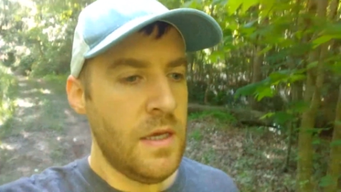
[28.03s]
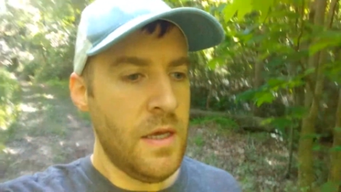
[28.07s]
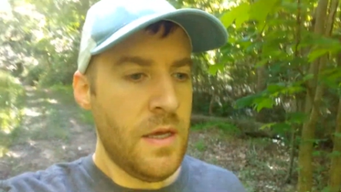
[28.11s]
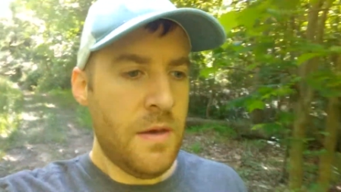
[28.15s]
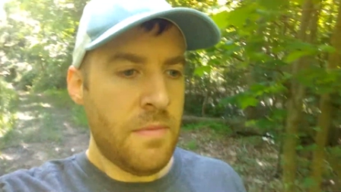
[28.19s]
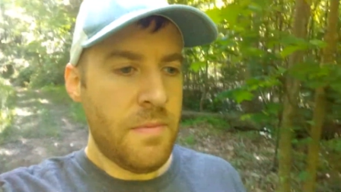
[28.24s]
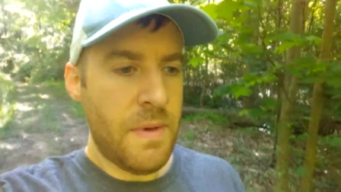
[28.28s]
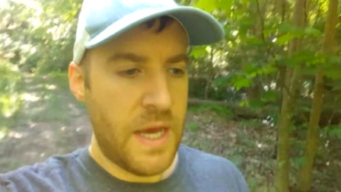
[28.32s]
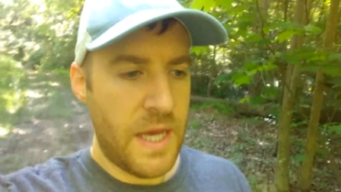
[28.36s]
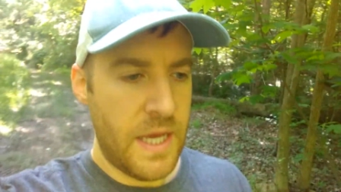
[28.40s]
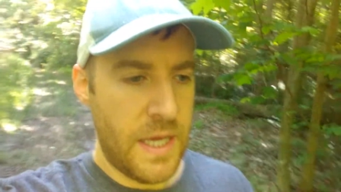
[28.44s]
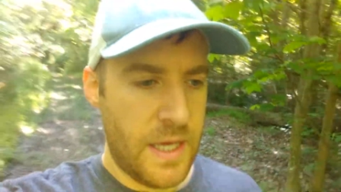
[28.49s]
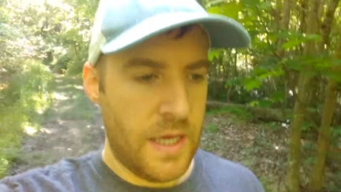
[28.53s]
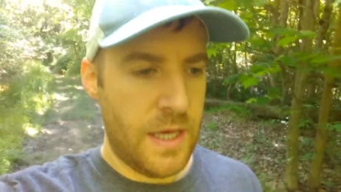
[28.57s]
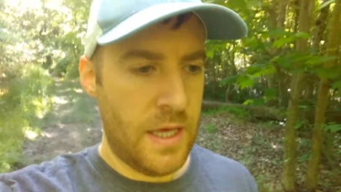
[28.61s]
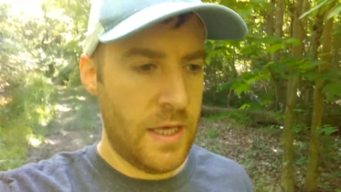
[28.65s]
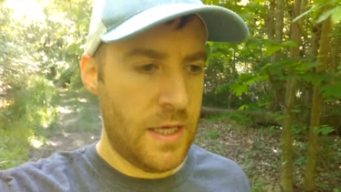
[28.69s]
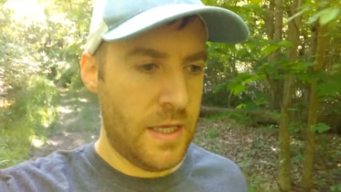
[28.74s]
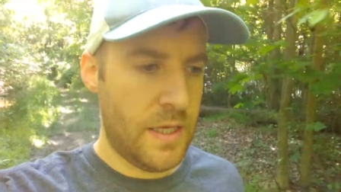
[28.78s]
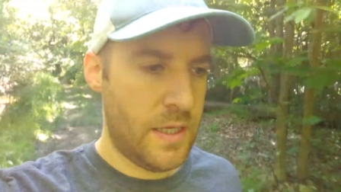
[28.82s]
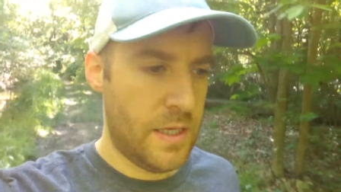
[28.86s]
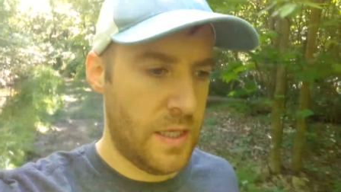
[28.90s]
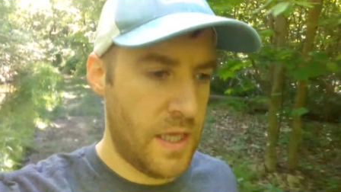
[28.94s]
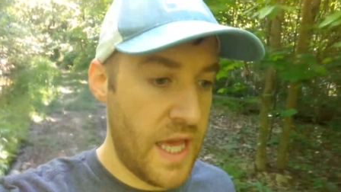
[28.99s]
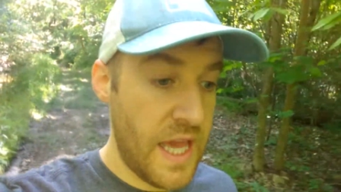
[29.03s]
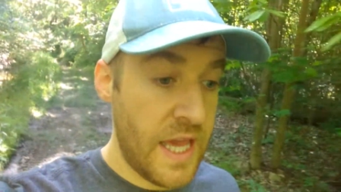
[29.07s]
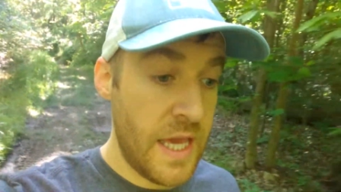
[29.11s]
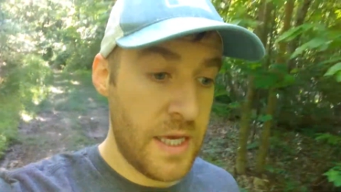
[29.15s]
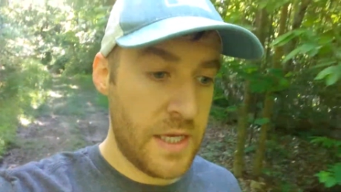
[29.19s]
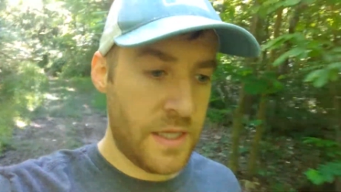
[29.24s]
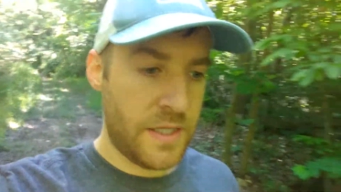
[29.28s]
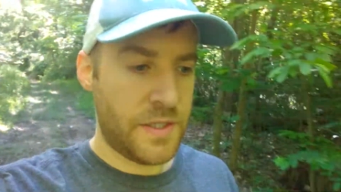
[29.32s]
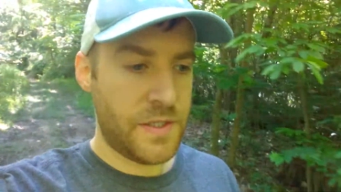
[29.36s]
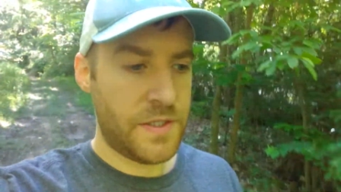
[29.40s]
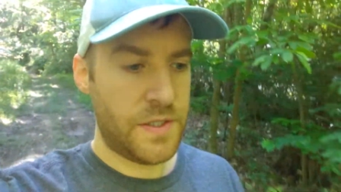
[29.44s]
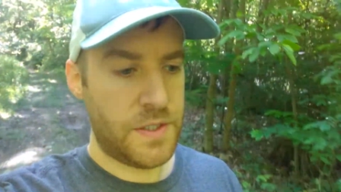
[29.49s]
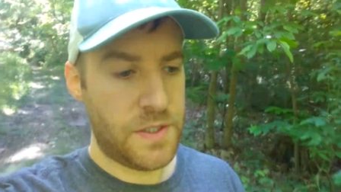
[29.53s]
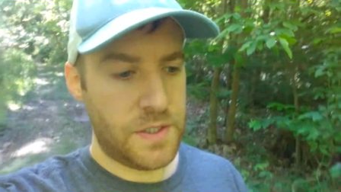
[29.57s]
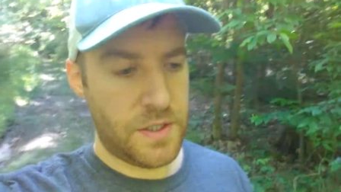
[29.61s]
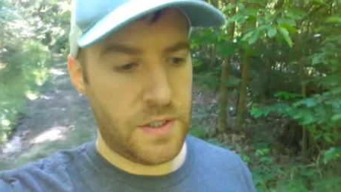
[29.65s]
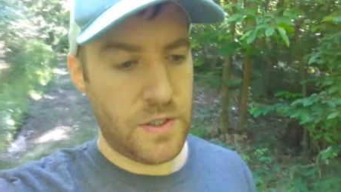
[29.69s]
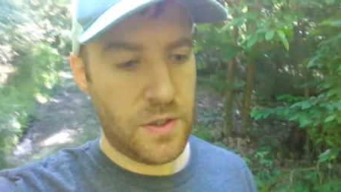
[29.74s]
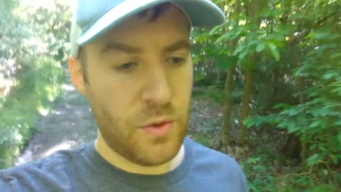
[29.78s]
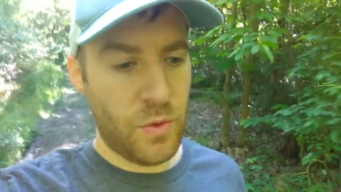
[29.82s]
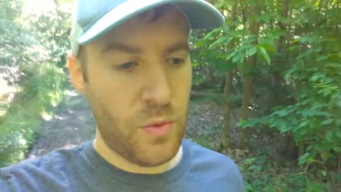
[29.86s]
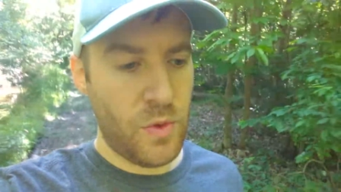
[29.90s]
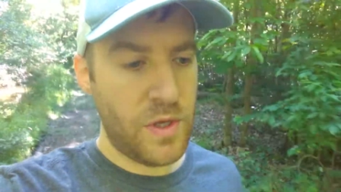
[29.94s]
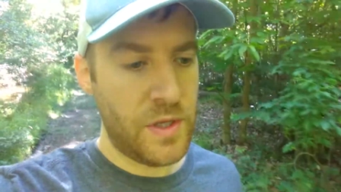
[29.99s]
My aunt,
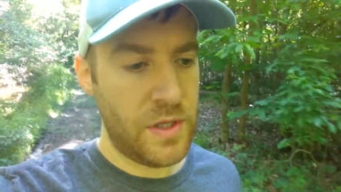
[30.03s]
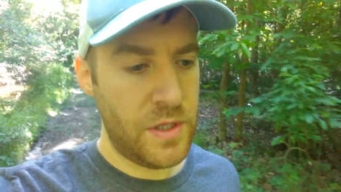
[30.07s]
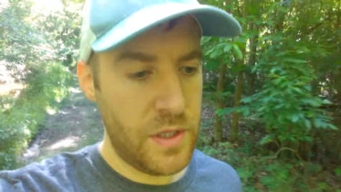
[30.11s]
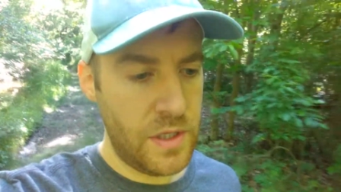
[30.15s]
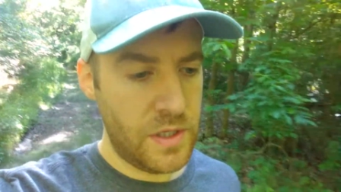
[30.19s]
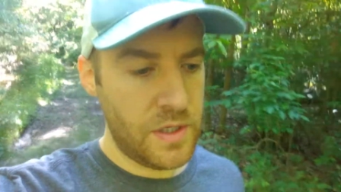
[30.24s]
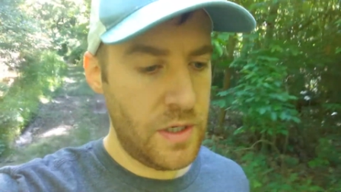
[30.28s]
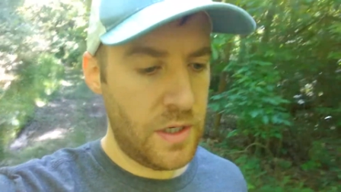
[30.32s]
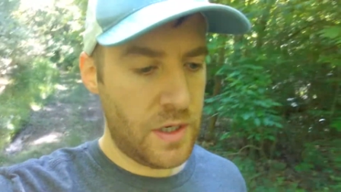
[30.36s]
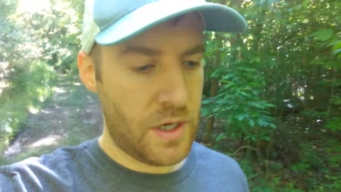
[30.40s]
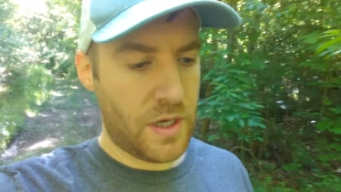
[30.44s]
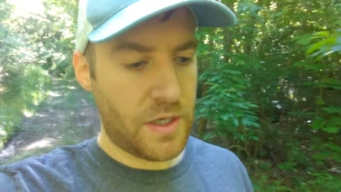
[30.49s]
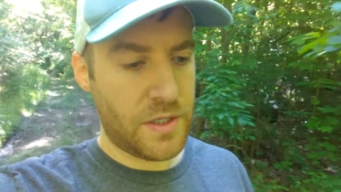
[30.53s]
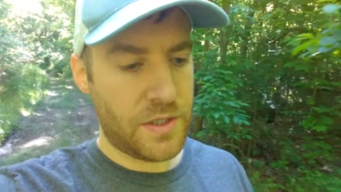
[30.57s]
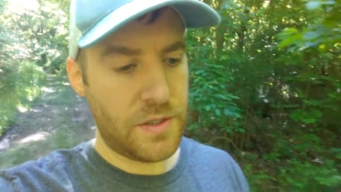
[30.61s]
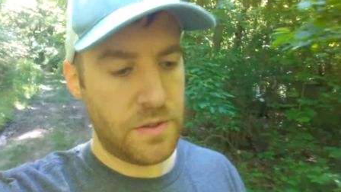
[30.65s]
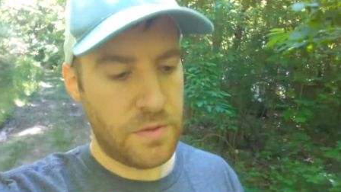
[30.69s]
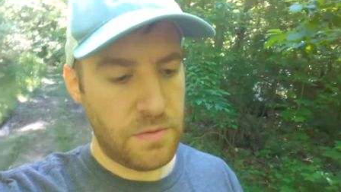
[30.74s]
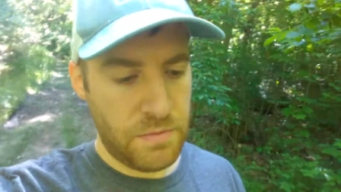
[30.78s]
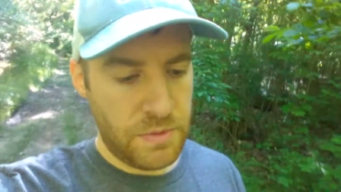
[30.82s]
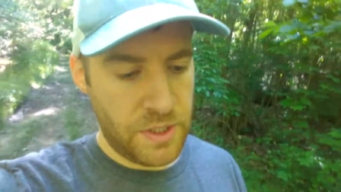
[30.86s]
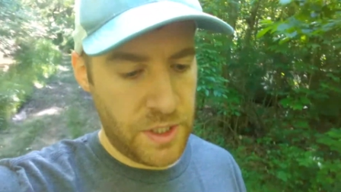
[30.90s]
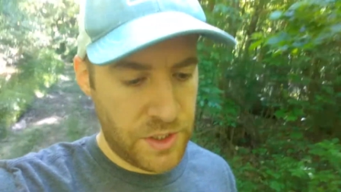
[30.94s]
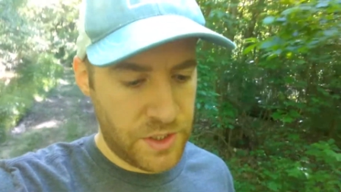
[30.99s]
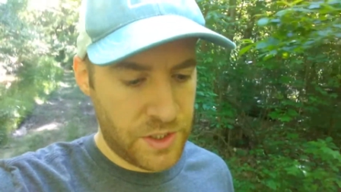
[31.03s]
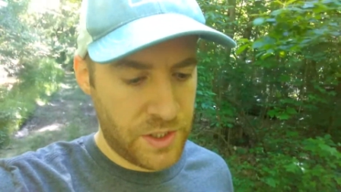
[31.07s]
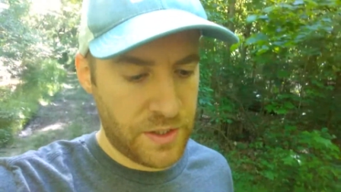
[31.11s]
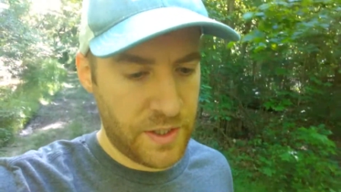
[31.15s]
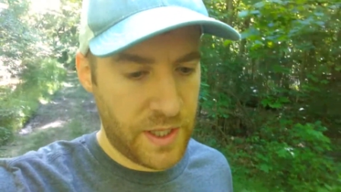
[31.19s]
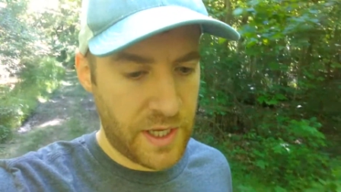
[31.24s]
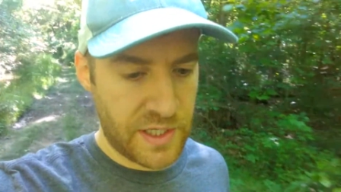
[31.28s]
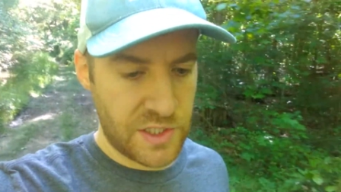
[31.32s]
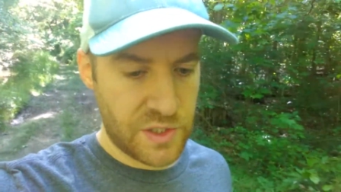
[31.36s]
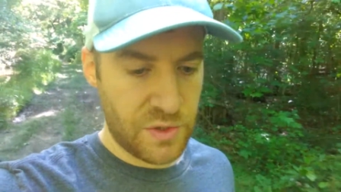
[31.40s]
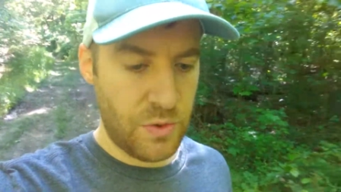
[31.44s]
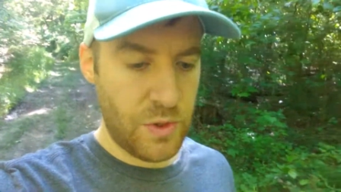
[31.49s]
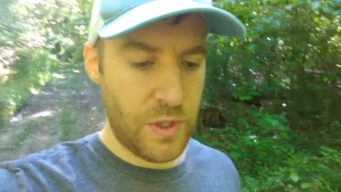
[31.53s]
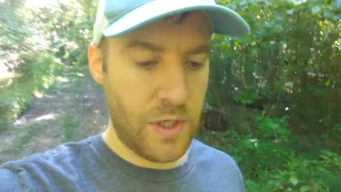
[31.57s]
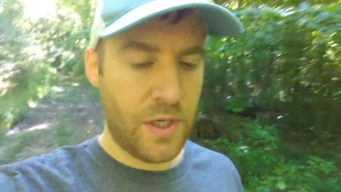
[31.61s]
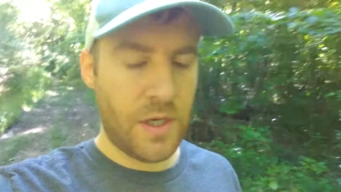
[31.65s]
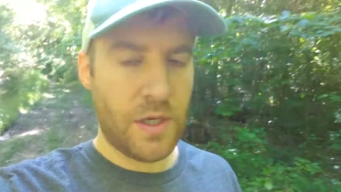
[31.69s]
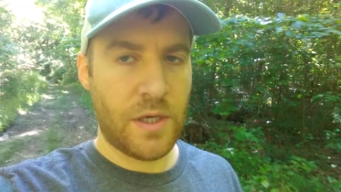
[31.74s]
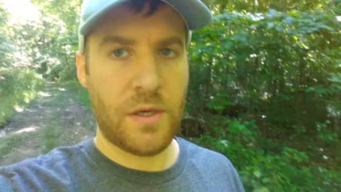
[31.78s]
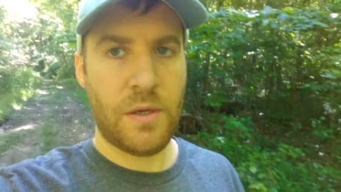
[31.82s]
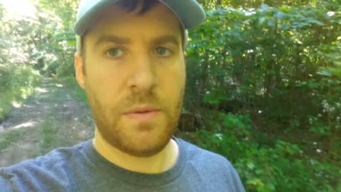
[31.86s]
the one that I mentioned last week,